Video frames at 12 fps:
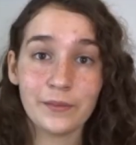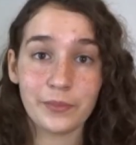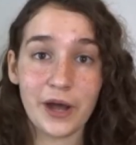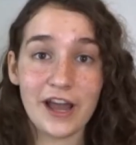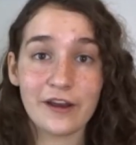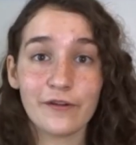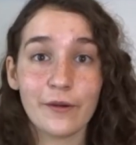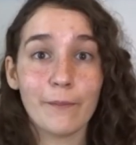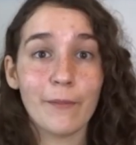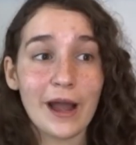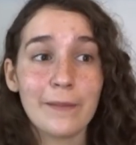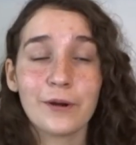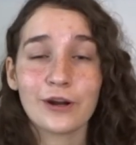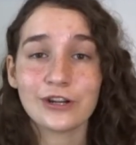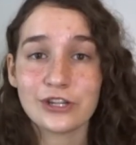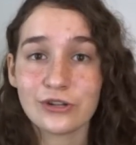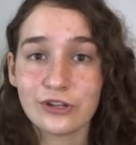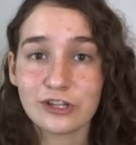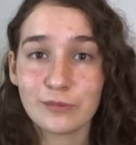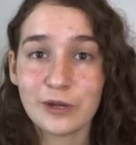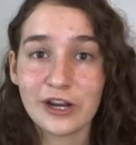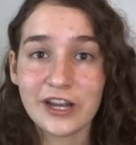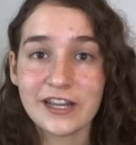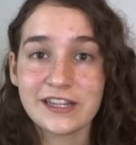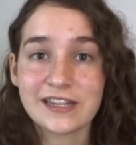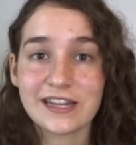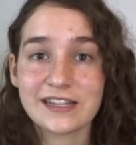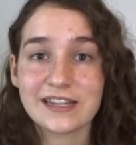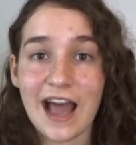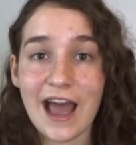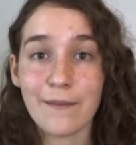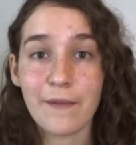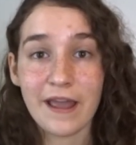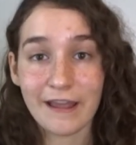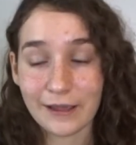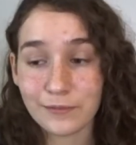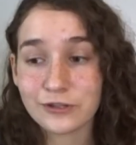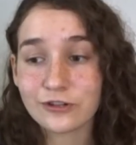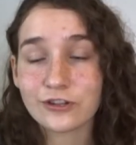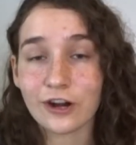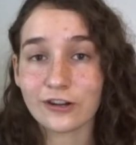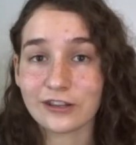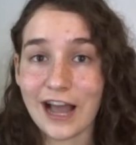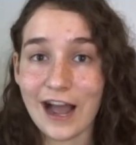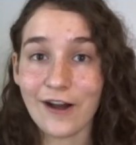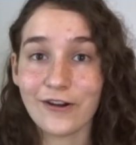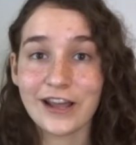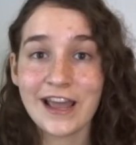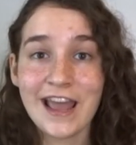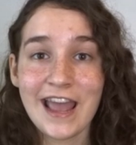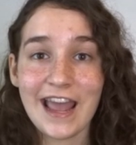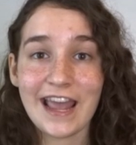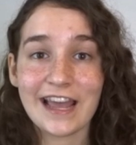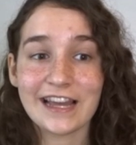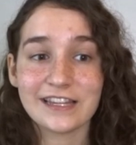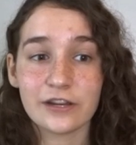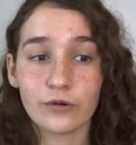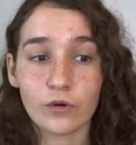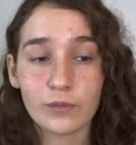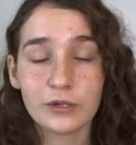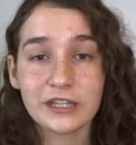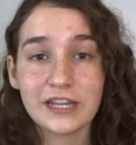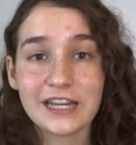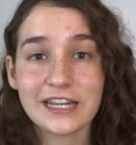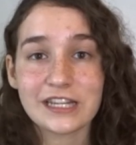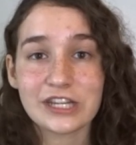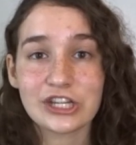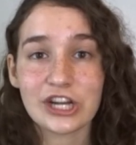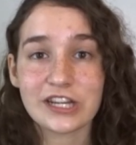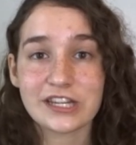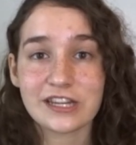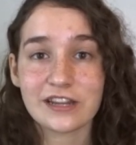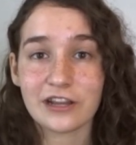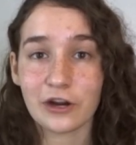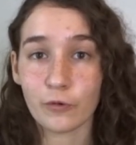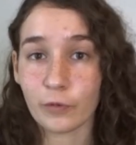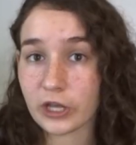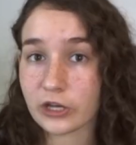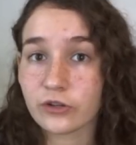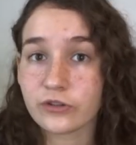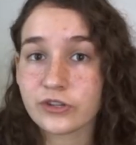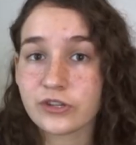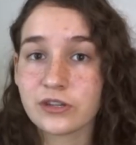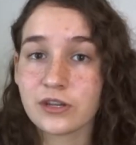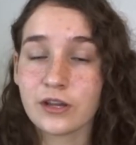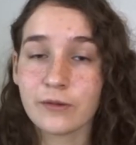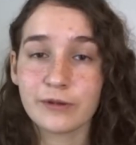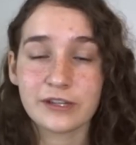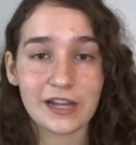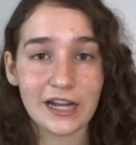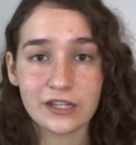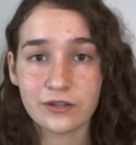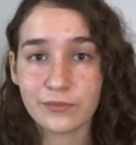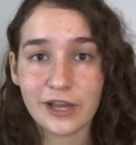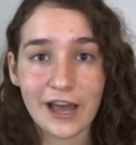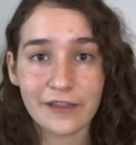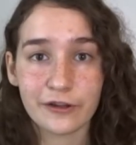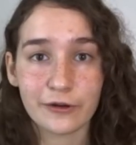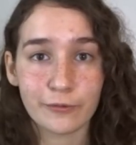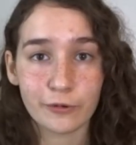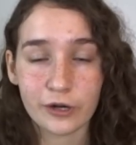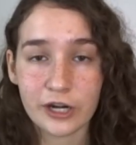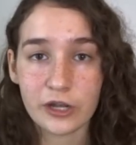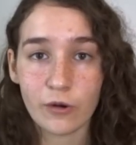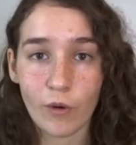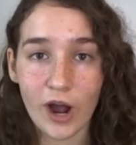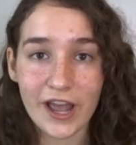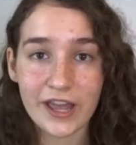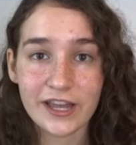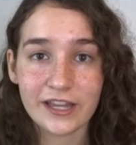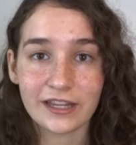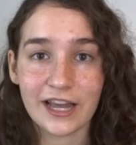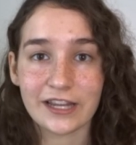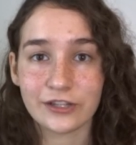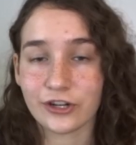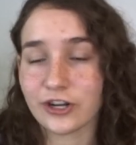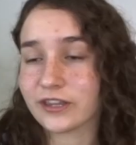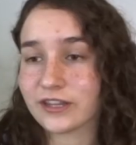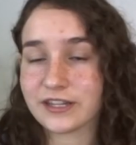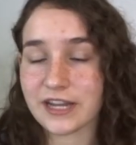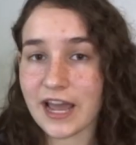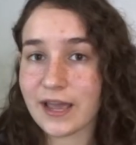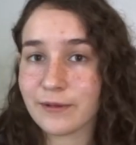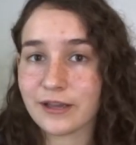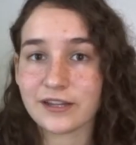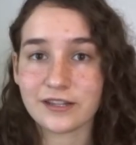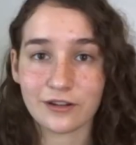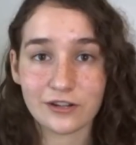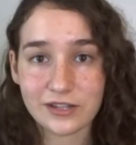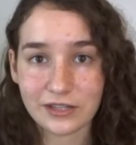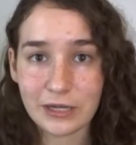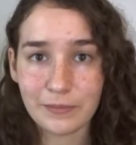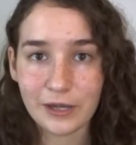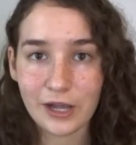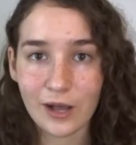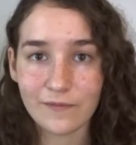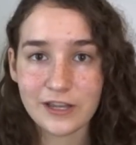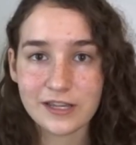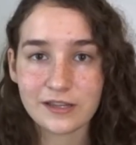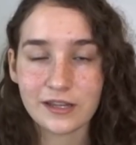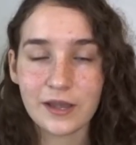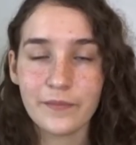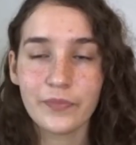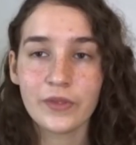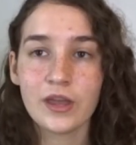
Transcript: But my personal experience is that hamsters are loud, and normally it's just their wheels. Besides from that, they're pretty quiet, like during the day, because they're sleeping obviously.